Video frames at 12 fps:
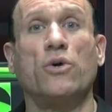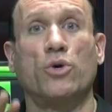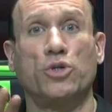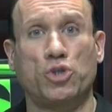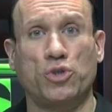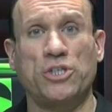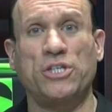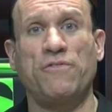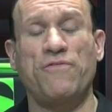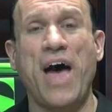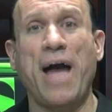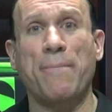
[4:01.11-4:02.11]
or nutrition
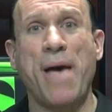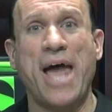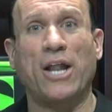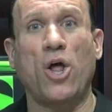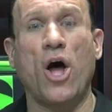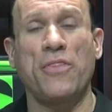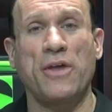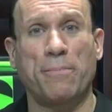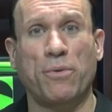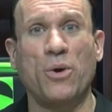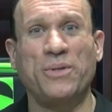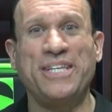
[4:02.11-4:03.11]
fact panel on their
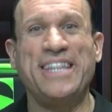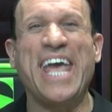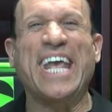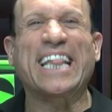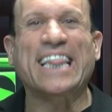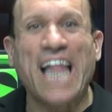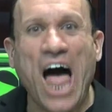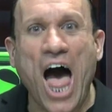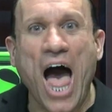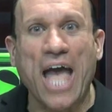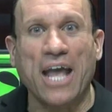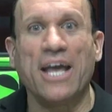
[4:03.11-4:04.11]
protein, they could
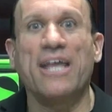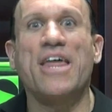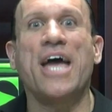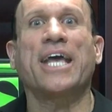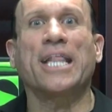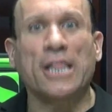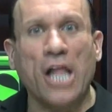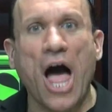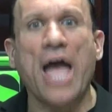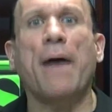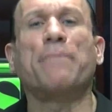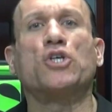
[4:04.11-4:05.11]
lie. They could
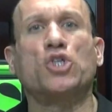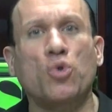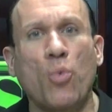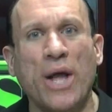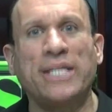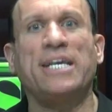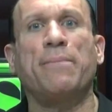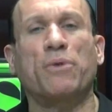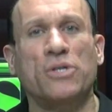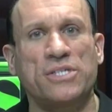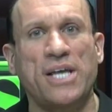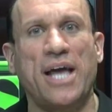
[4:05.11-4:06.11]
lie up to
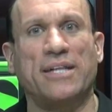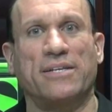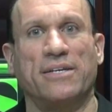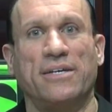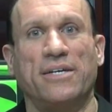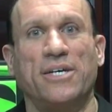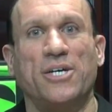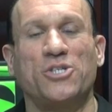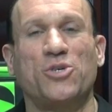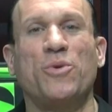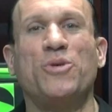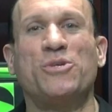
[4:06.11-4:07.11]
20%.
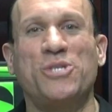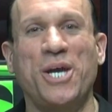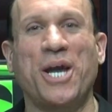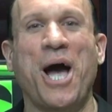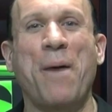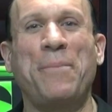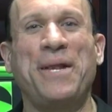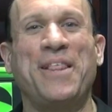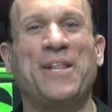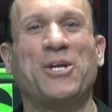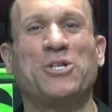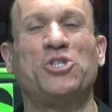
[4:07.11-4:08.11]
So when you see a company
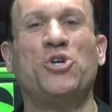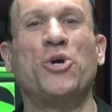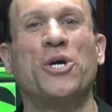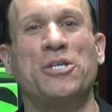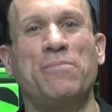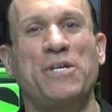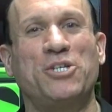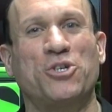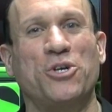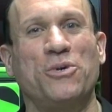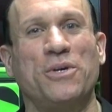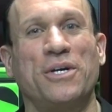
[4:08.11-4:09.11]
that looks too good to be
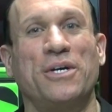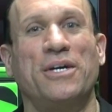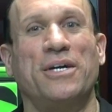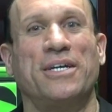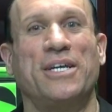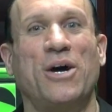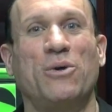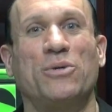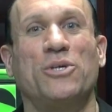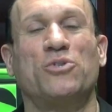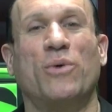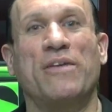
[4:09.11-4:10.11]
true,
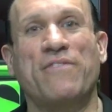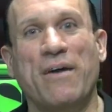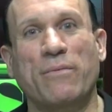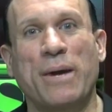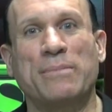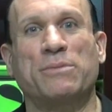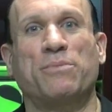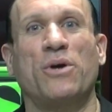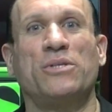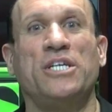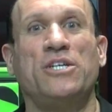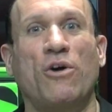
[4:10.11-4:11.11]
25 grams of
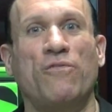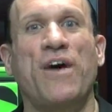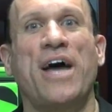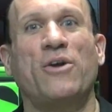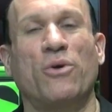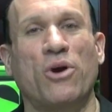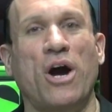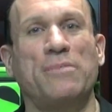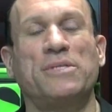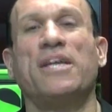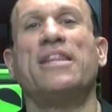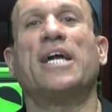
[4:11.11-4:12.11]
protein, no fat, no
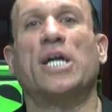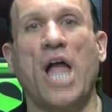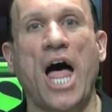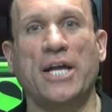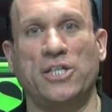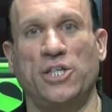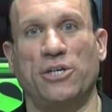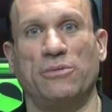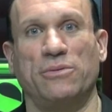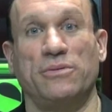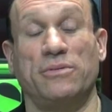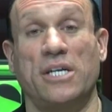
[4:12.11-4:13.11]
carbs, they're lying to you,
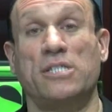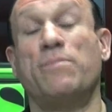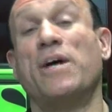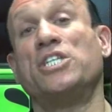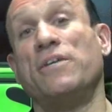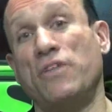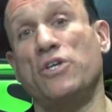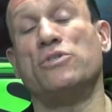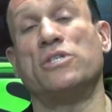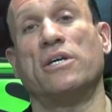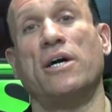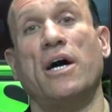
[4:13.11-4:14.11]
especially if they're
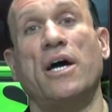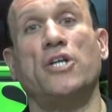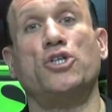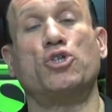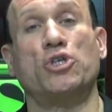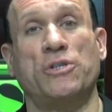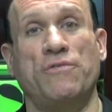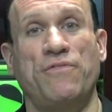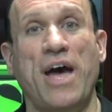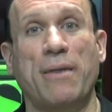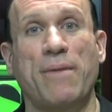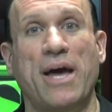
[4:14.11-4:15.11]
using a nutrition
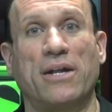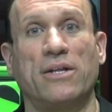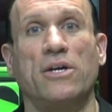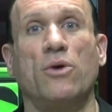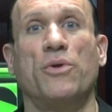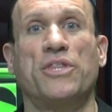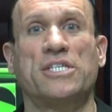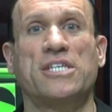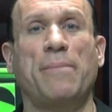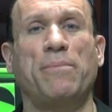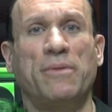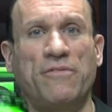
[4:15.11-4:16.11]
fact panel. With a
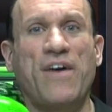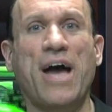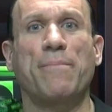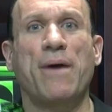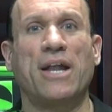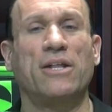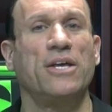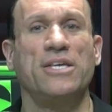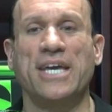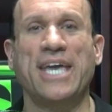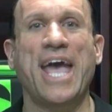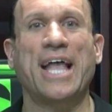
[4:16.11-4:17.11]
supplement fact panel,
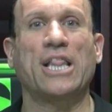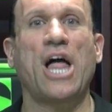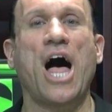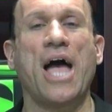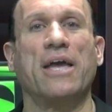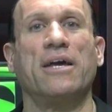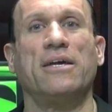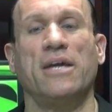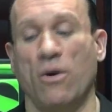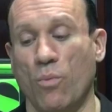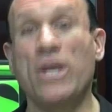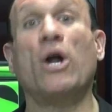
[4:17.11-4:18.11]
you can't lie.
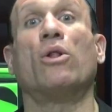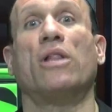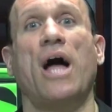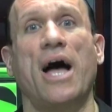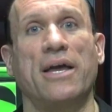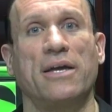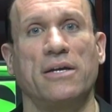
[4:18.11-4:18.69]
We don't lie.